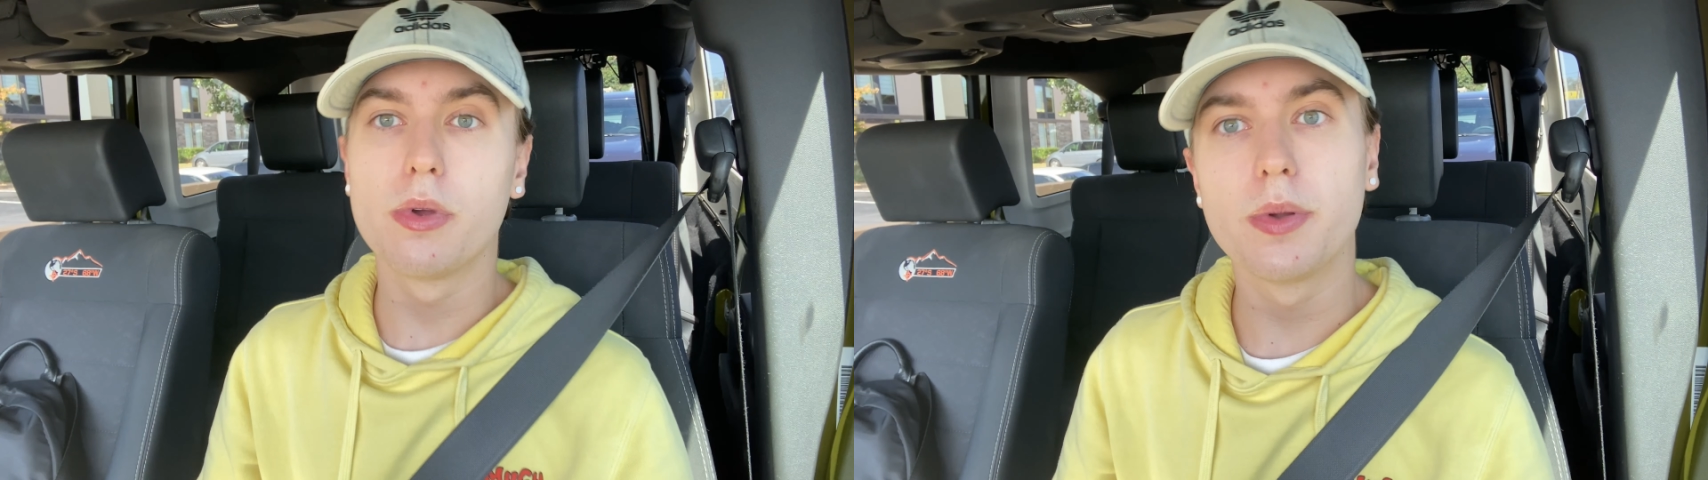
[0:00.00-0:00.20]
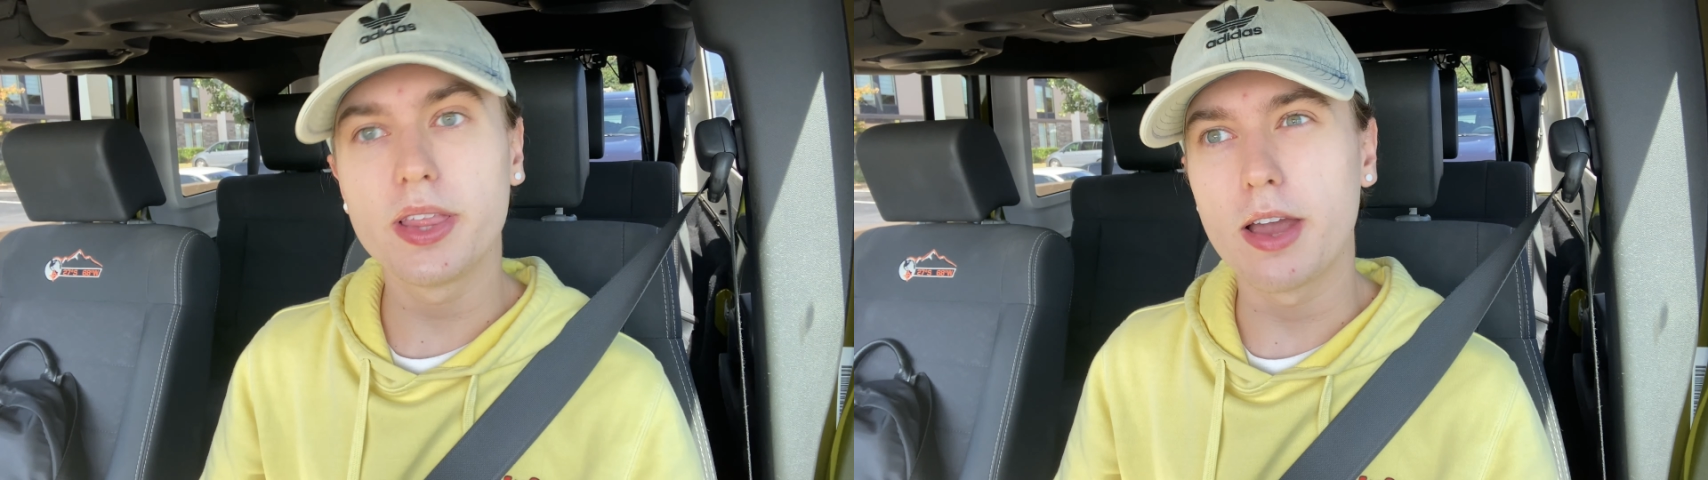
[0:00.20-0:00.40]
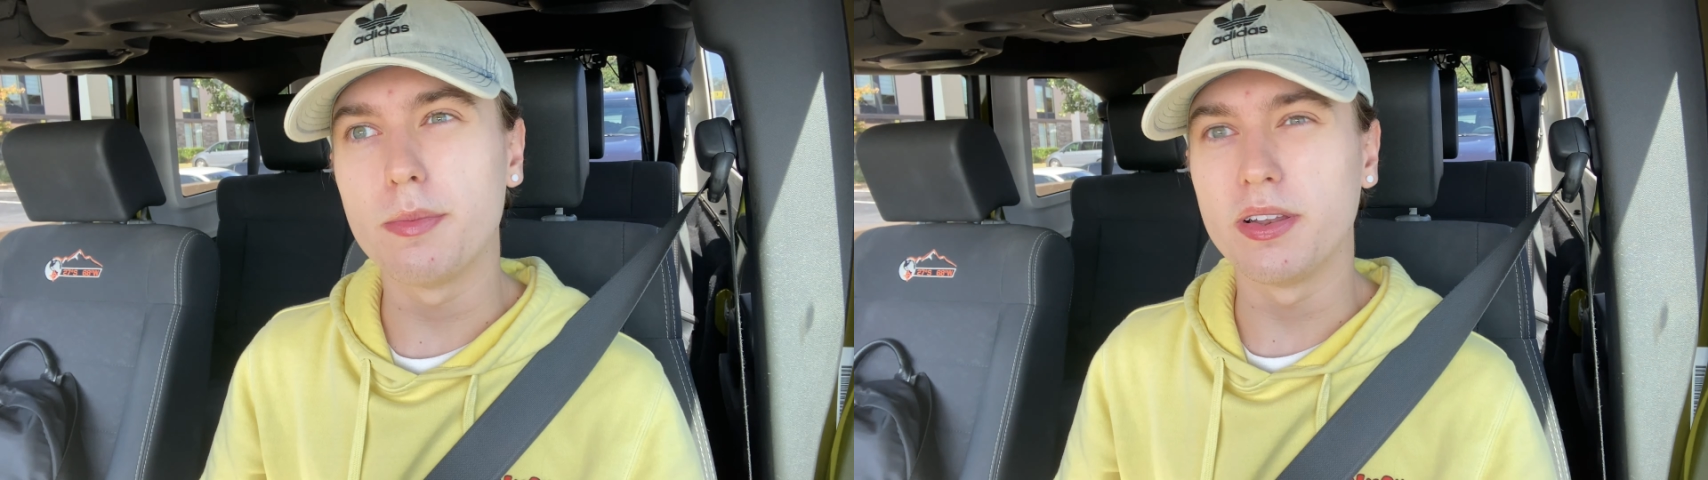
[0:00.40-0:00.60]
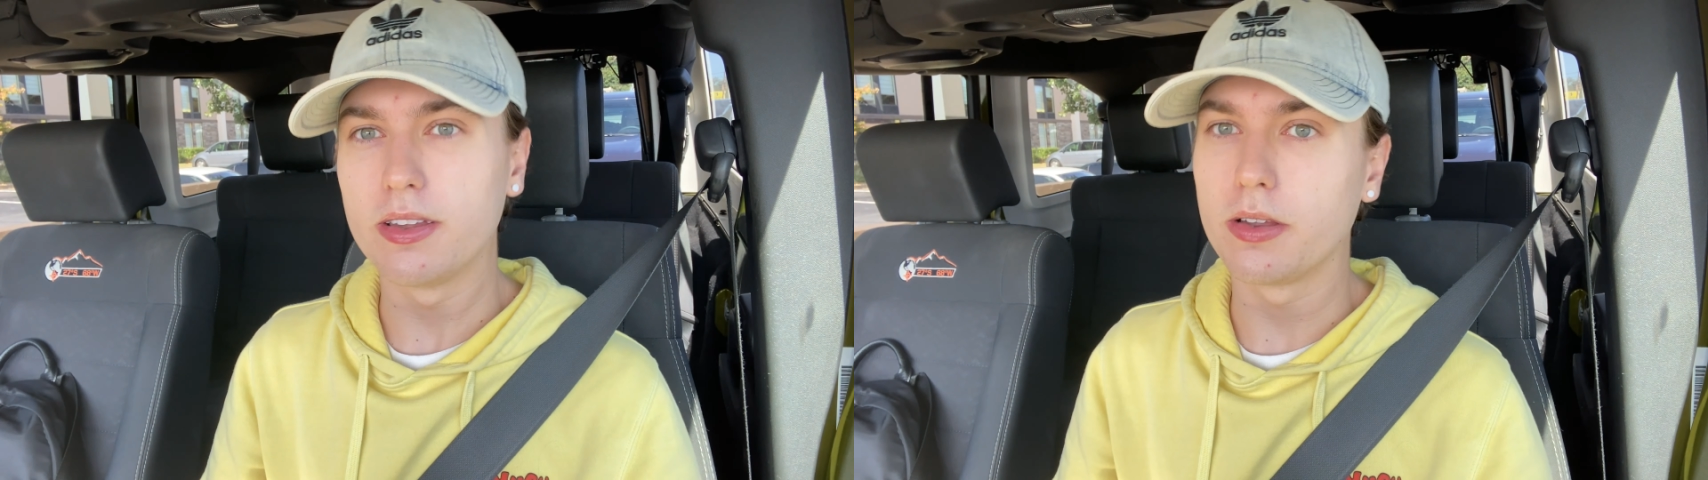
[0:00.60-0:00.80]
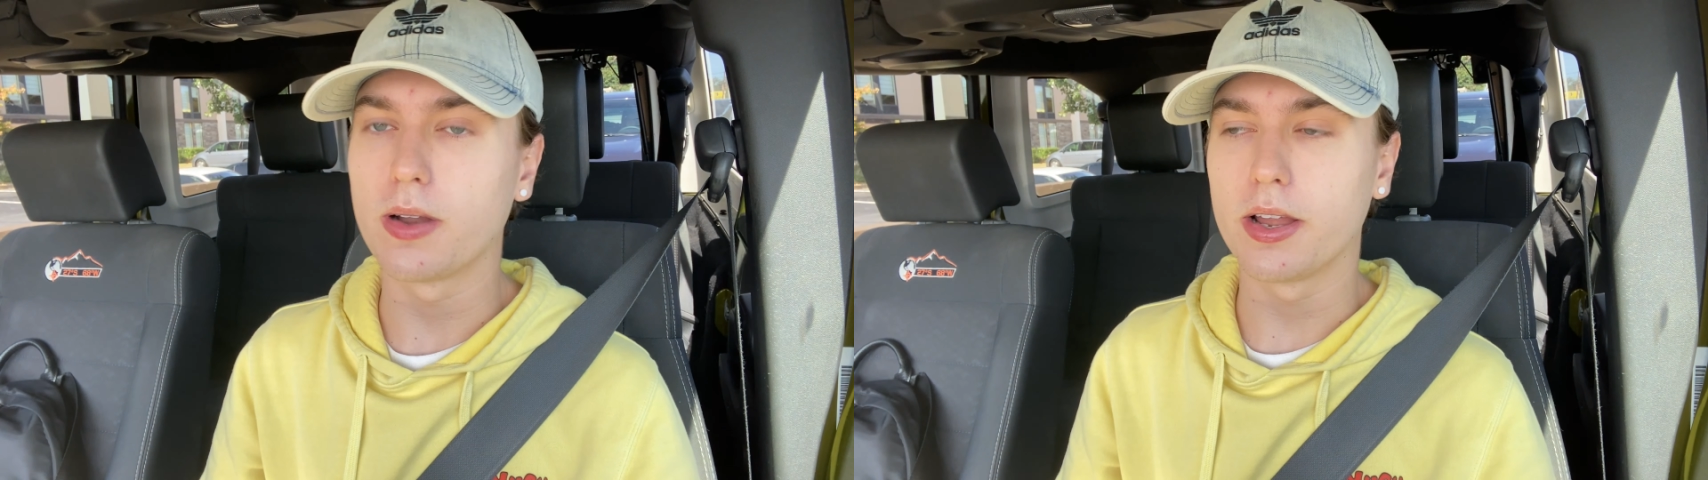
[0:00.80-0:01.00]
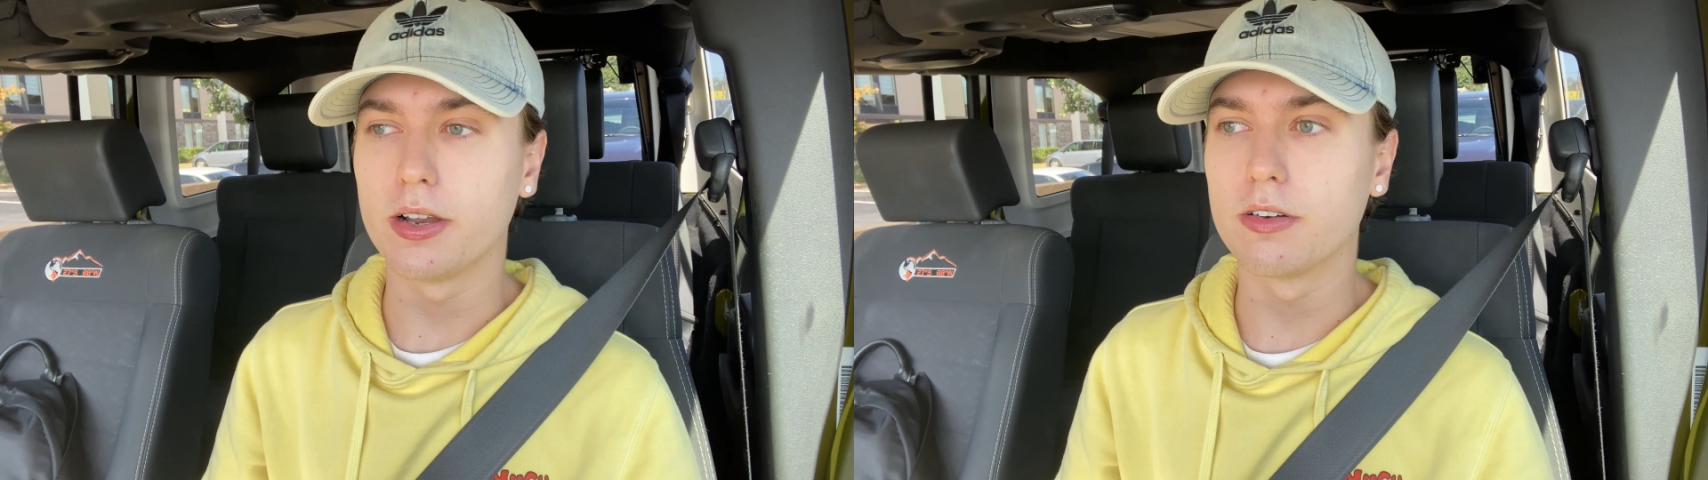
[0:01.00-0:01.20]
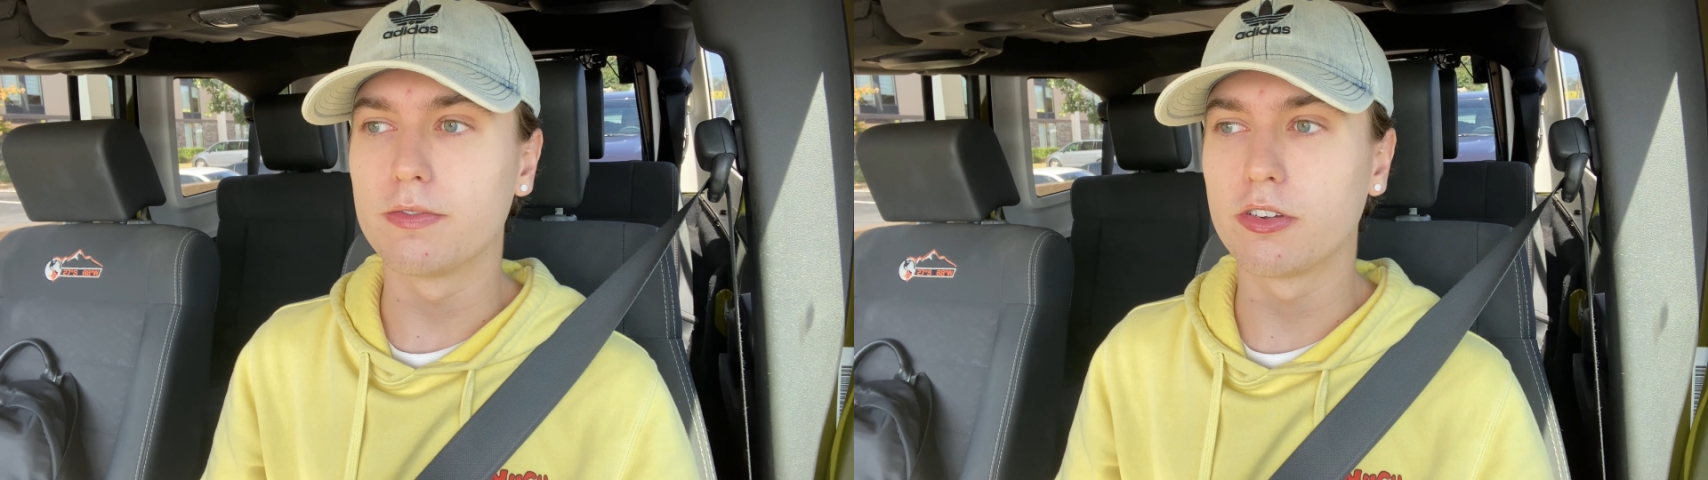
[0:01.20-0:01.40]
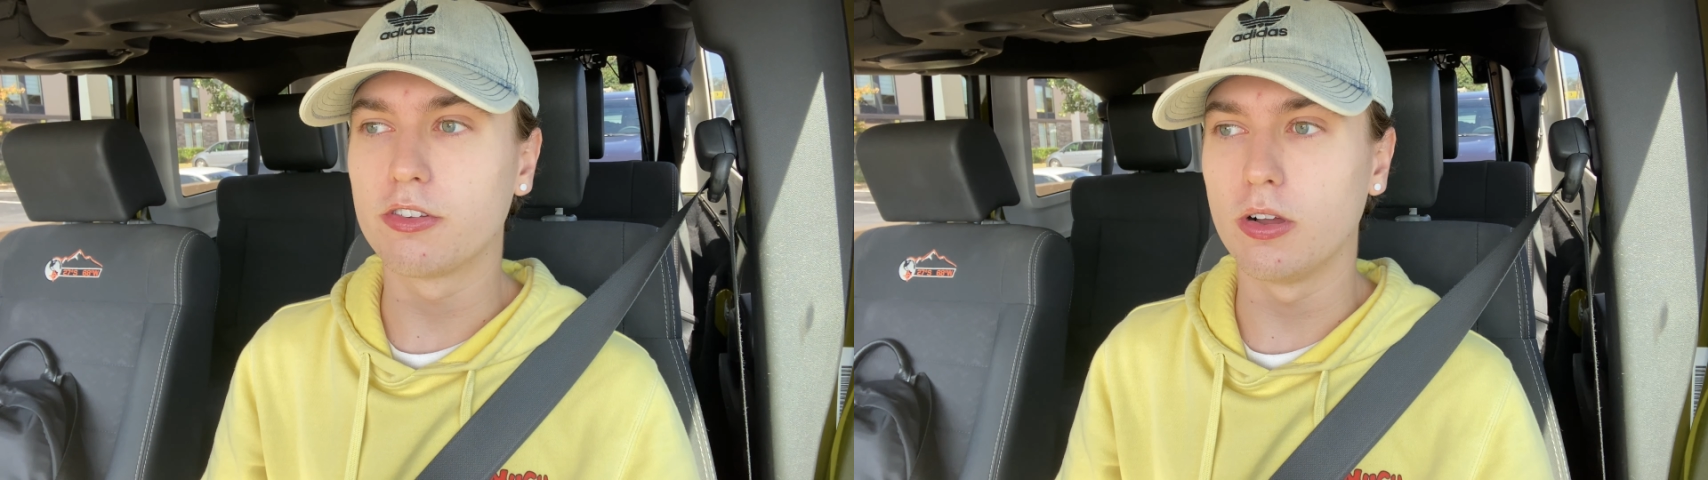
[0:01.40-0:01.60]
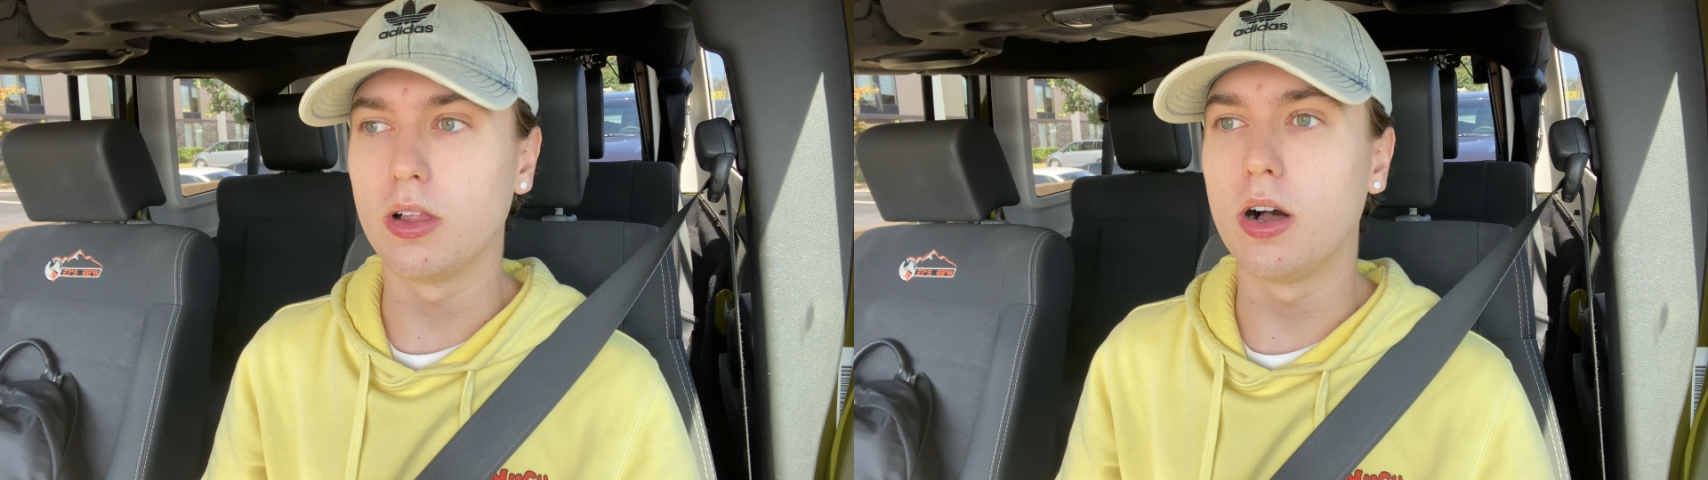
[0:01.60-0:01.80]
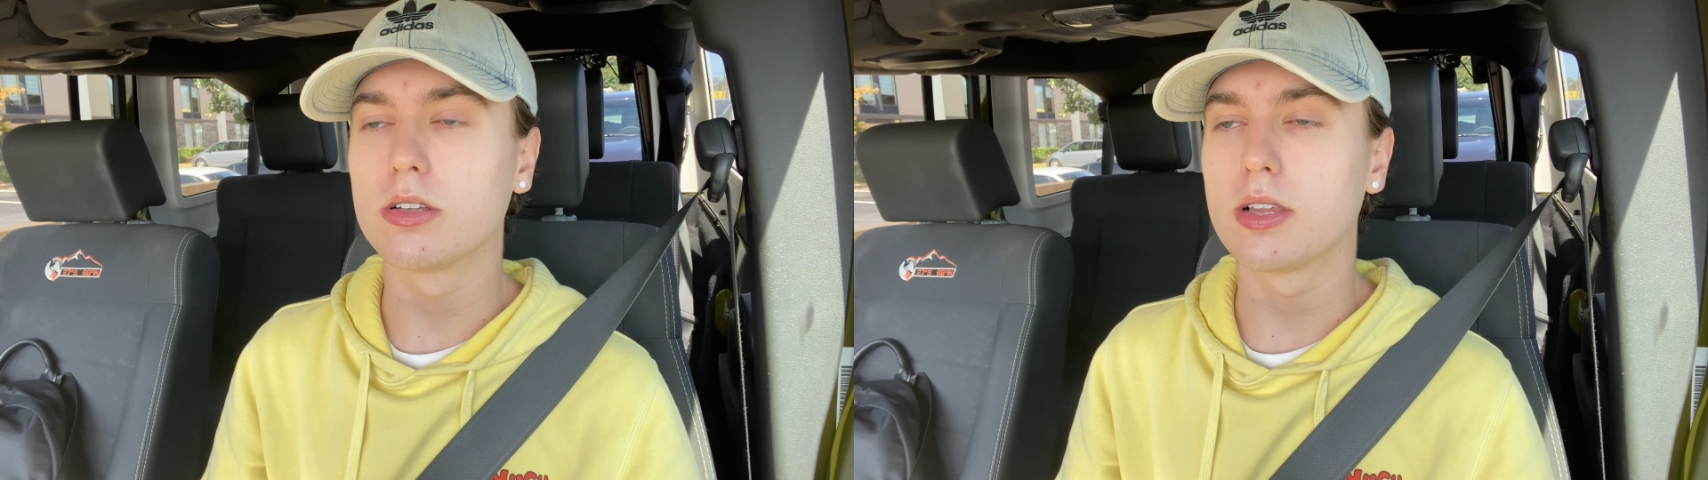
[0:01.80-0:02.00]
We really have been sitting right here for so
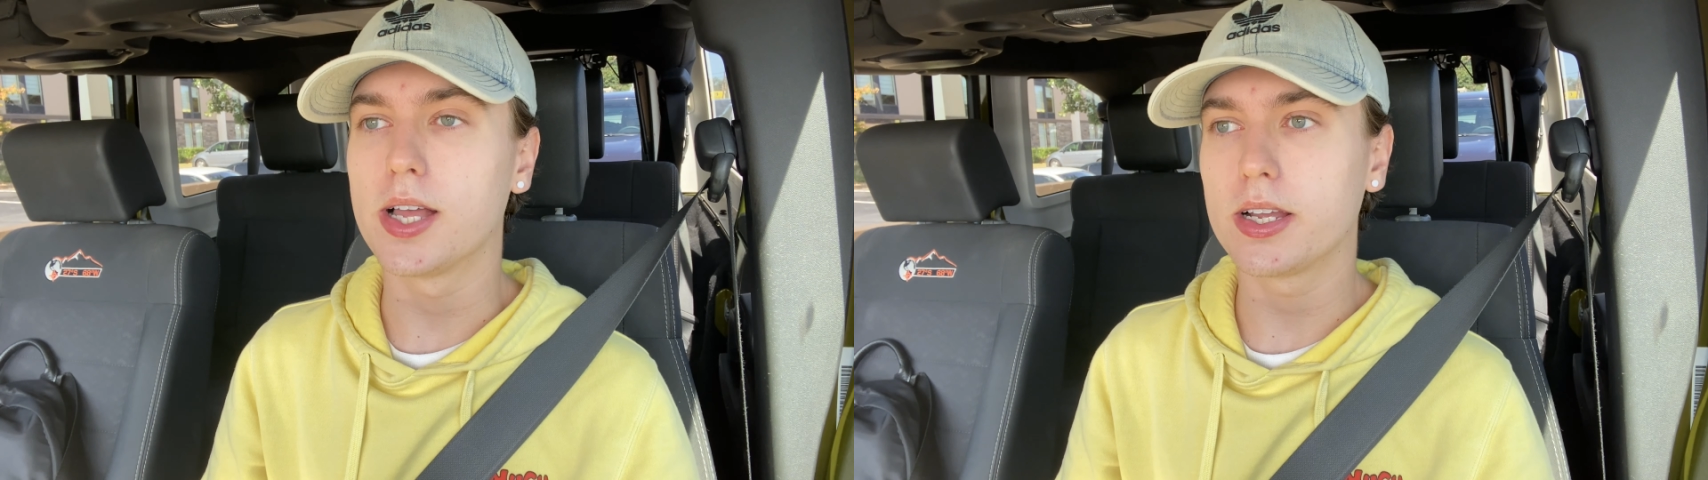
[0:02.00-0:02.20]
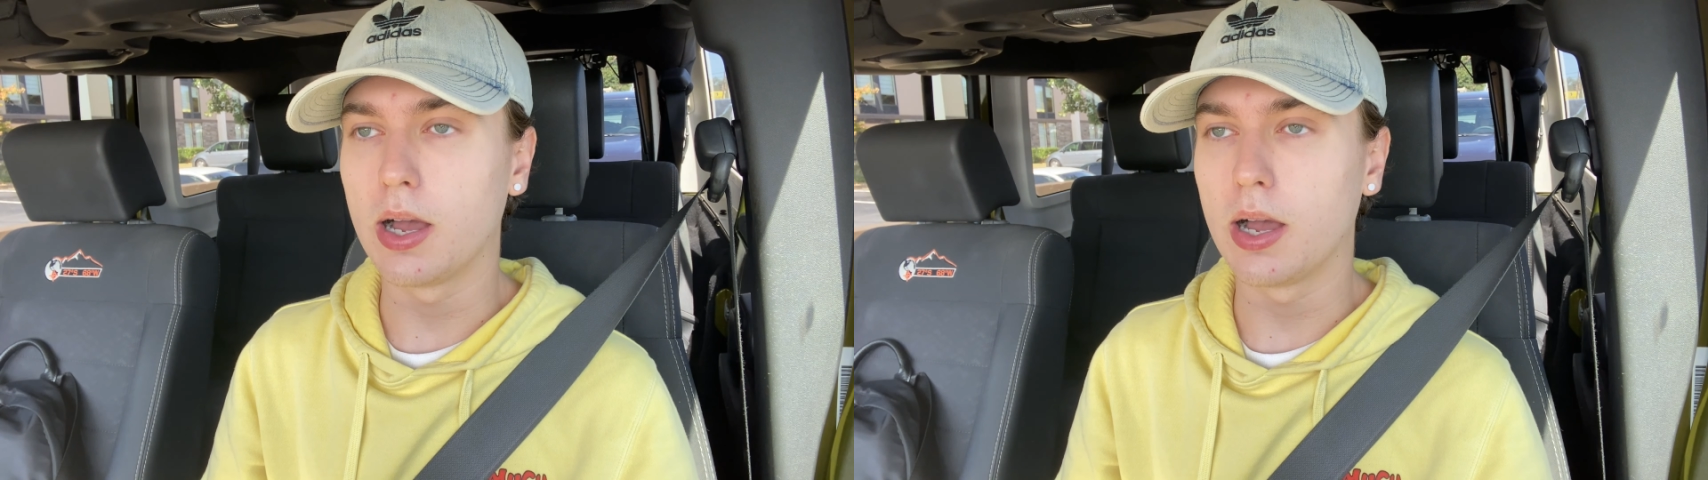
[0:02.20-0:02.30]
long, like,